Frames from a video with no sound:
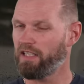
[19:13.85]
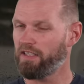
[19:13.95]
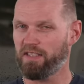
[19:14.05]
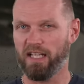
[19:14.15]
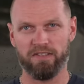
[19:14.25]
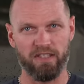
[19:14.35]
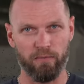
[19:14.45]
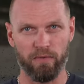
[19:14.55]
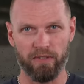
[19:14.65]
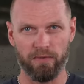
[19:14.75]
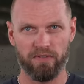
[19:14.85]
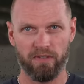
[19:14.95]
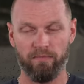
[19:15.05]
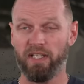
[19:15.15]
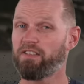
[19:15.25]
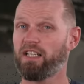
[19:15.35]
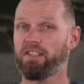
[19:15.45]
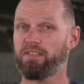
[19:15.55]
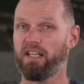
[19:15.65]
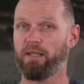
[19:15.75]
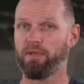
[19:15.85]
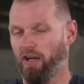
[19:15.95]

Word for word: Exact same wheels, exact same